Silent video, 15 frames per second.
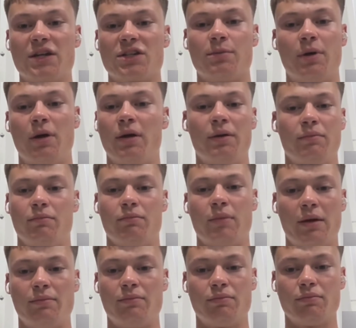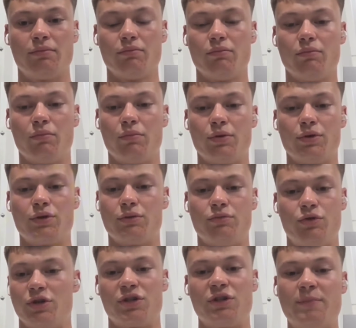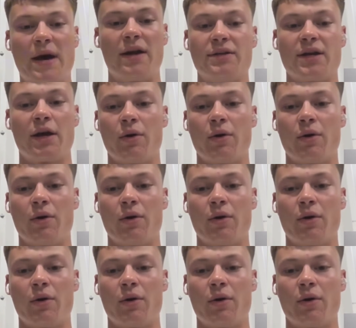and I was just as bad as I'd always